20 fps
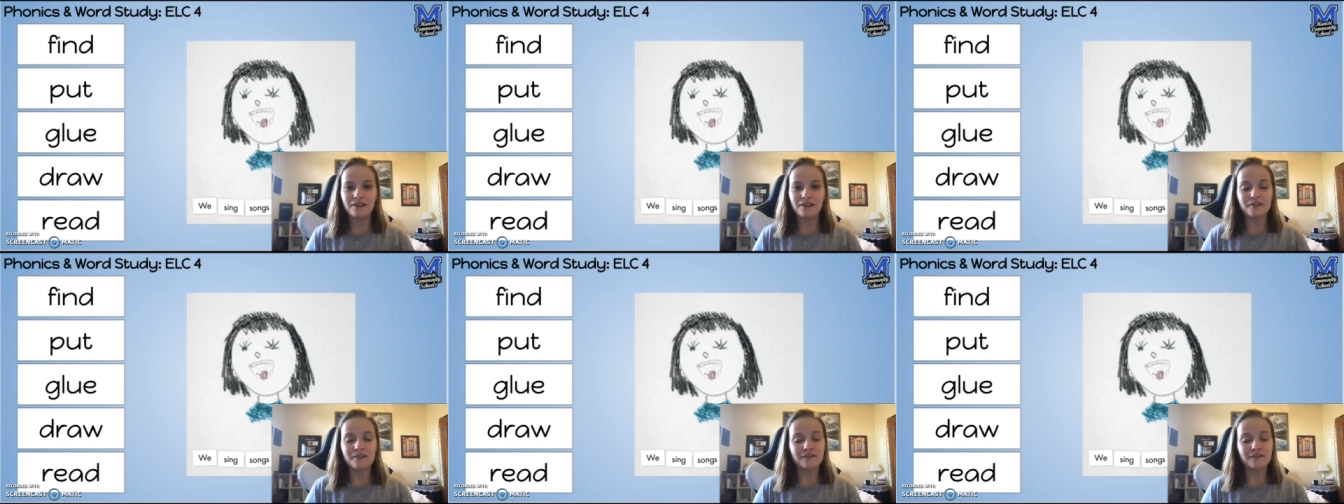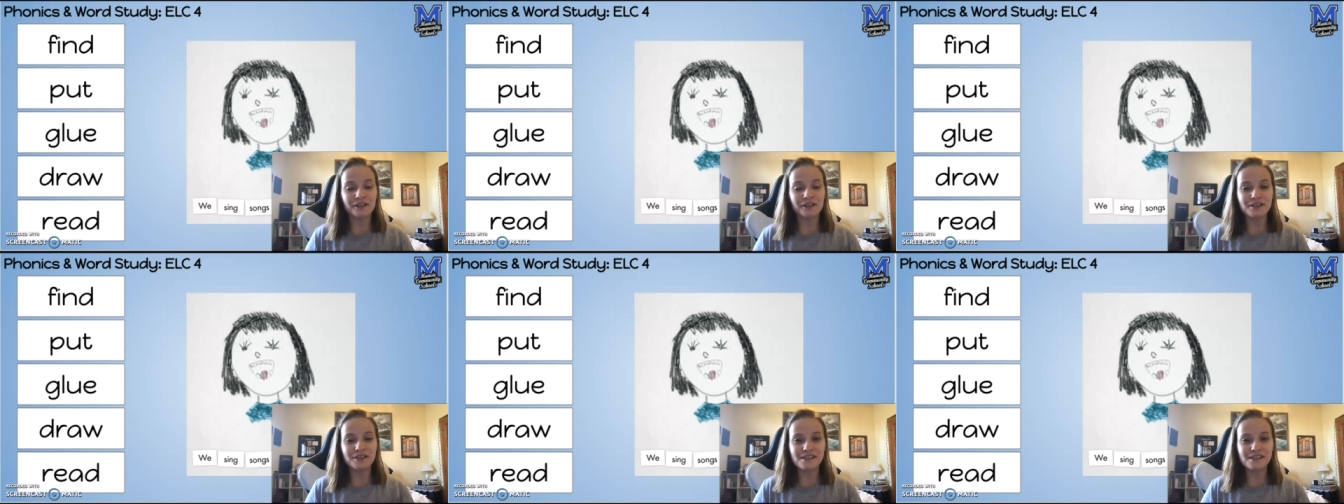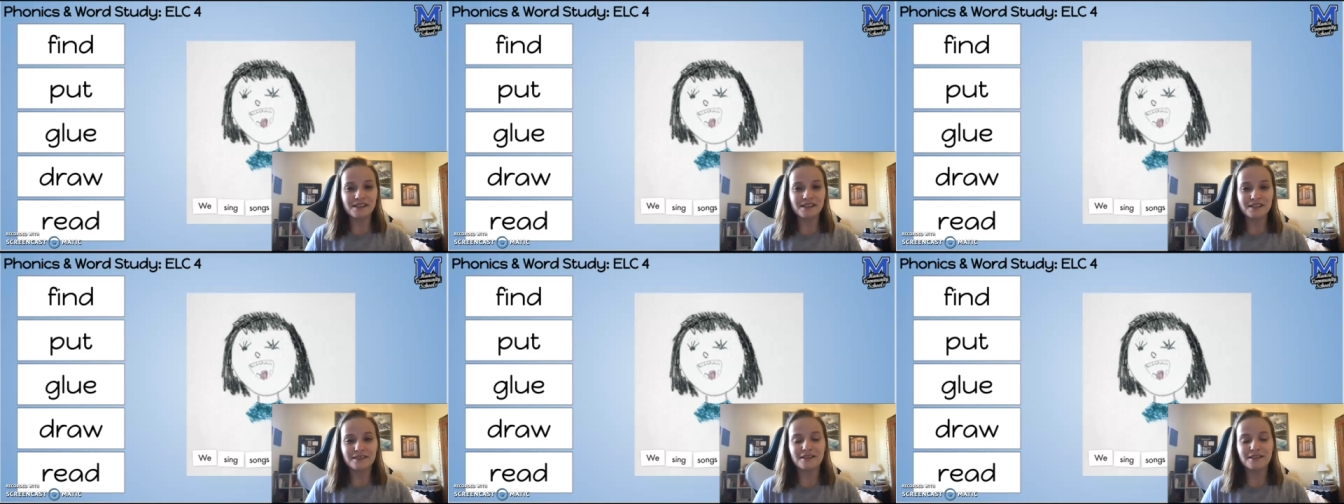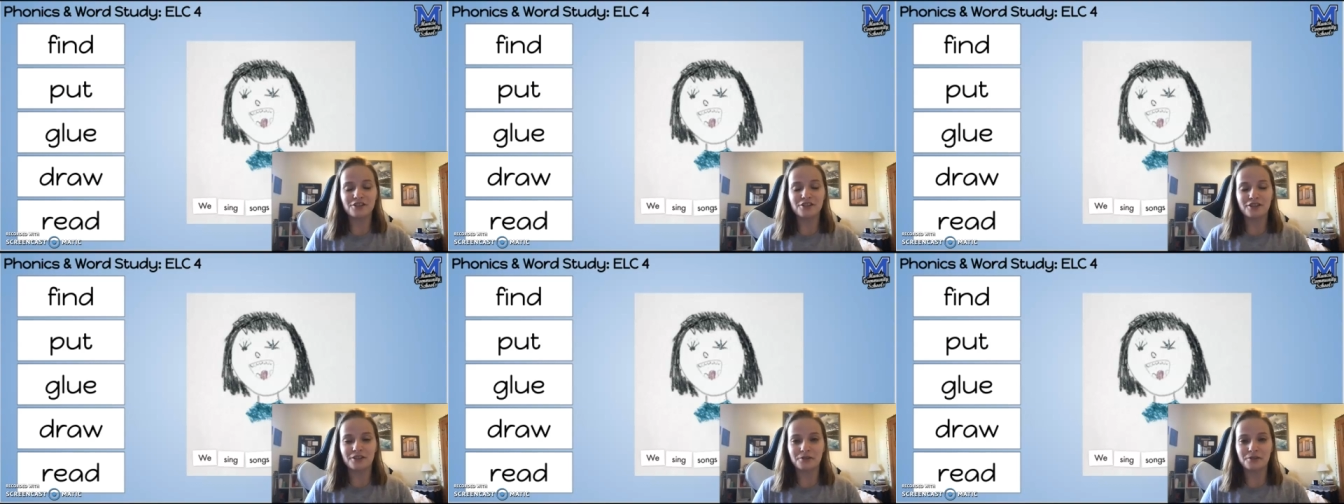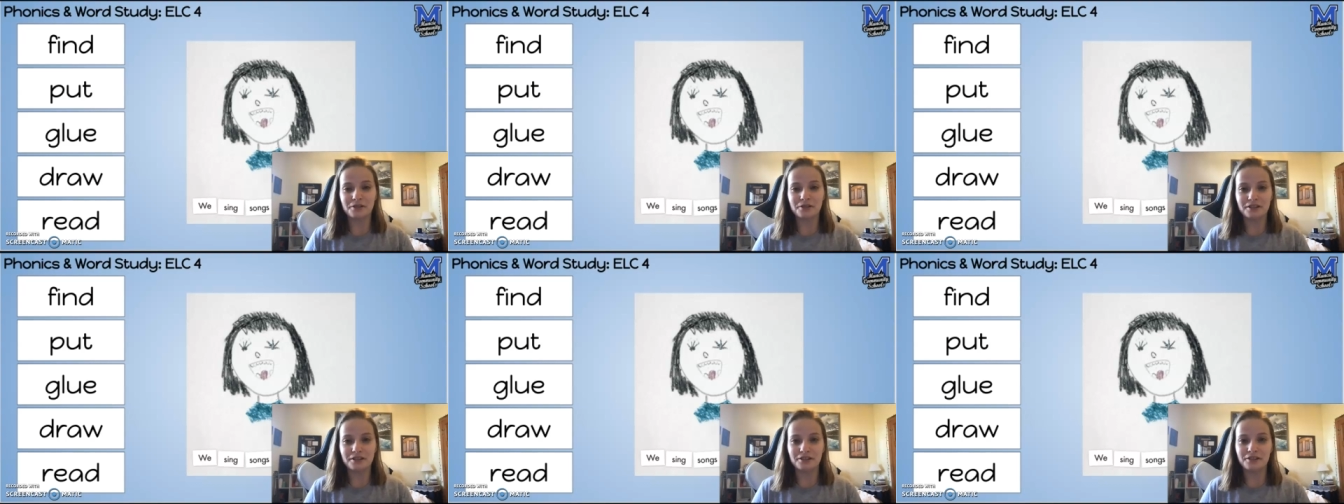The first thing that you're
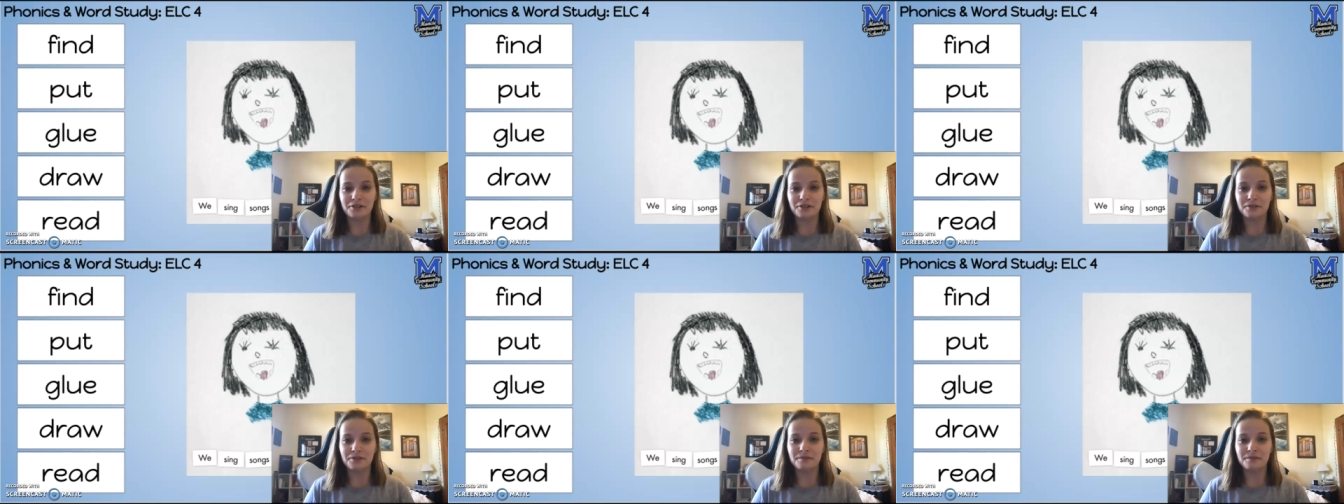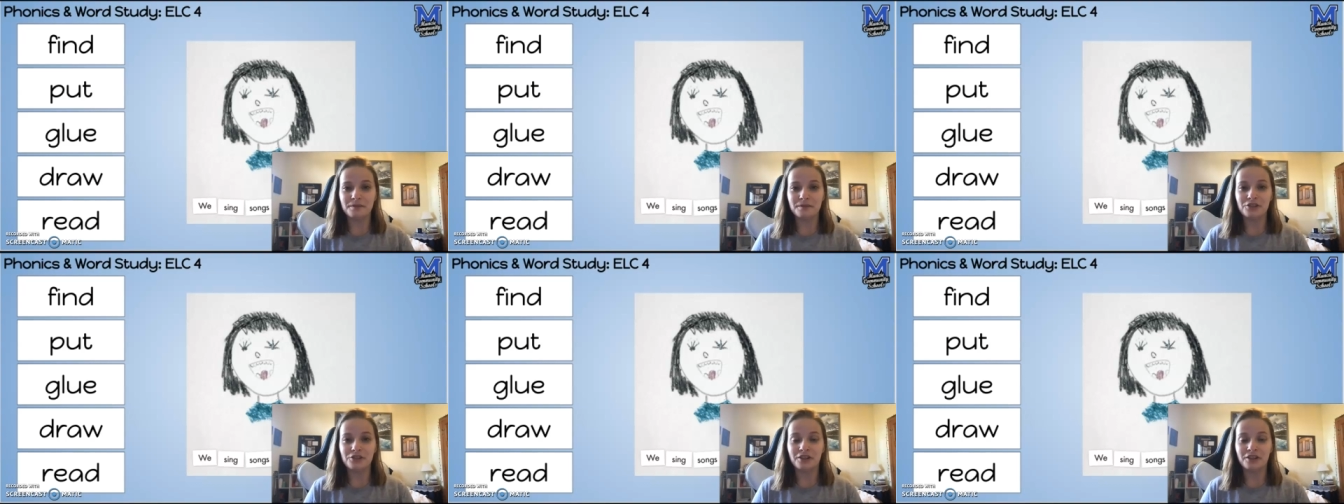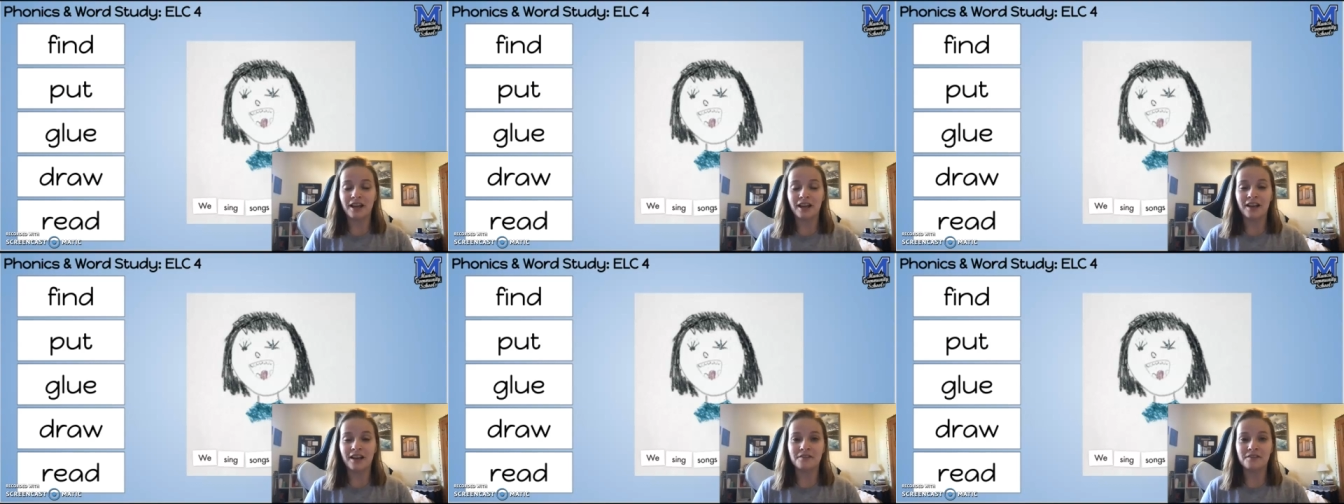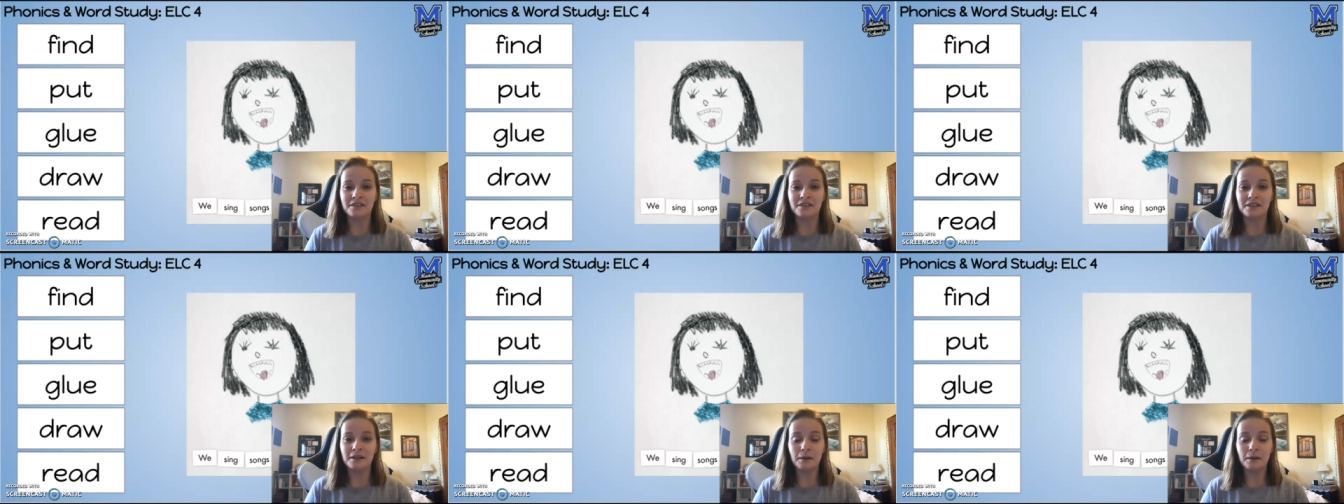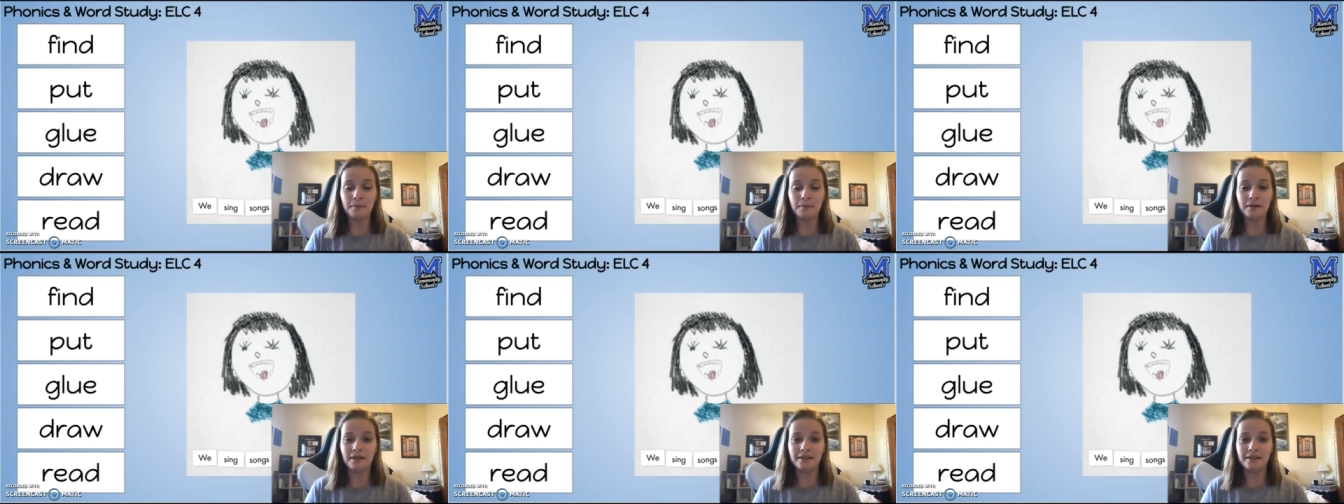going to do is you're going to have a
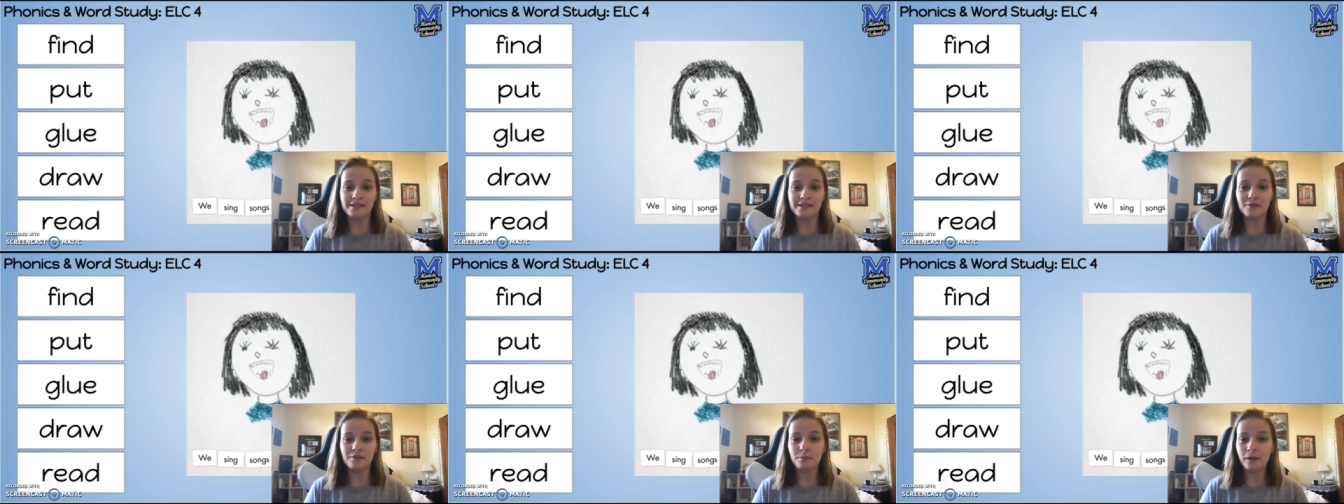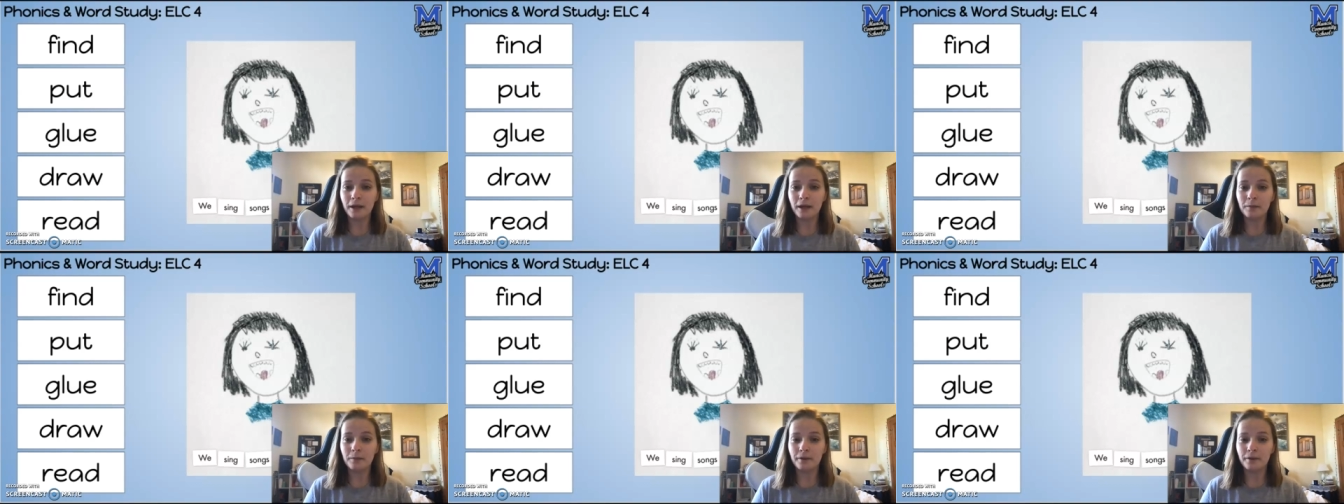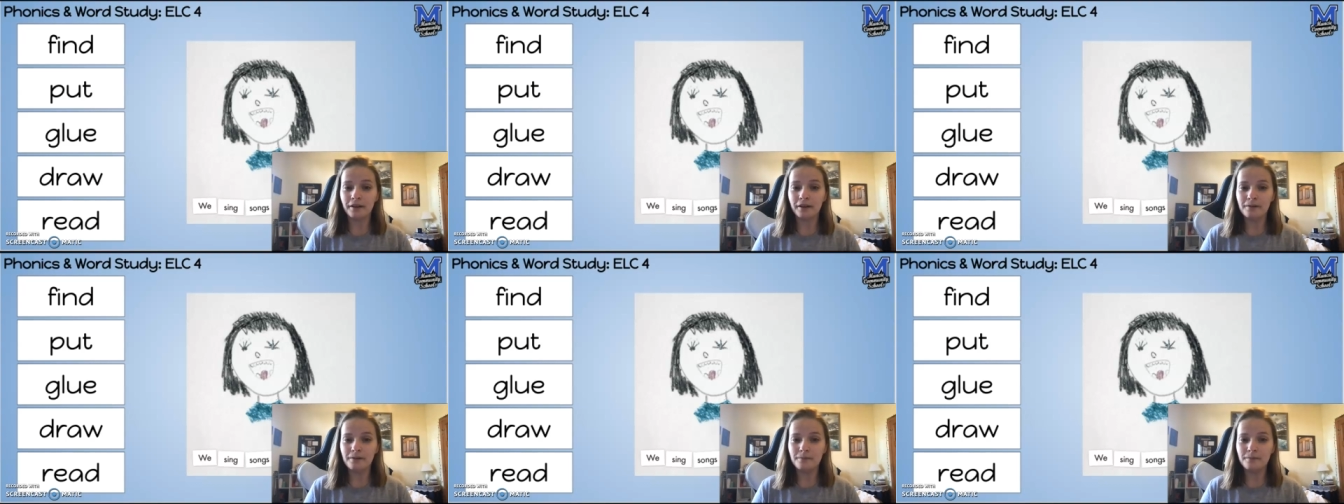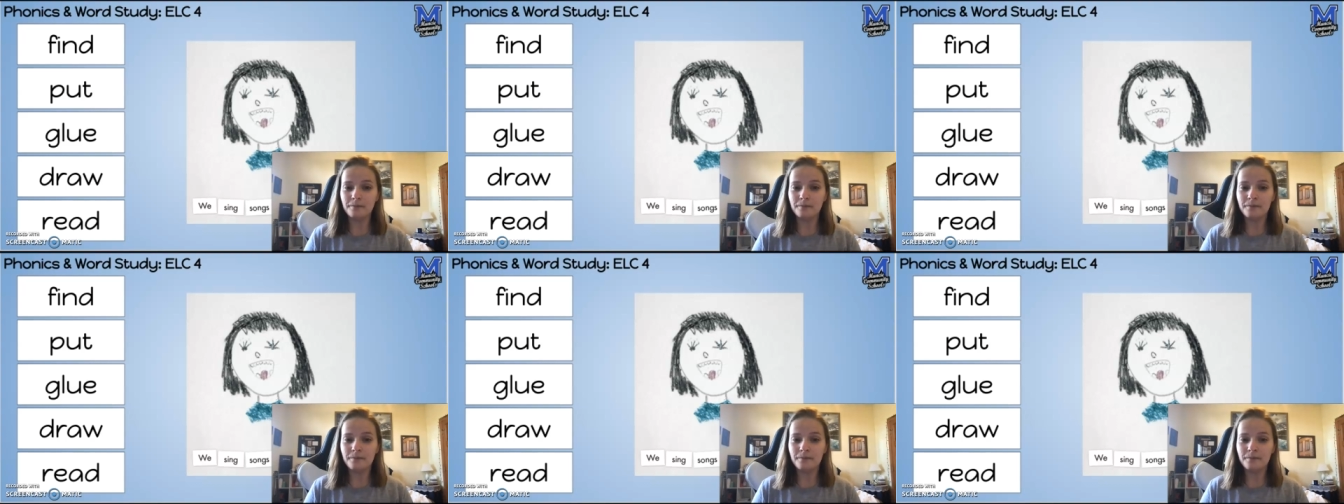piece of paper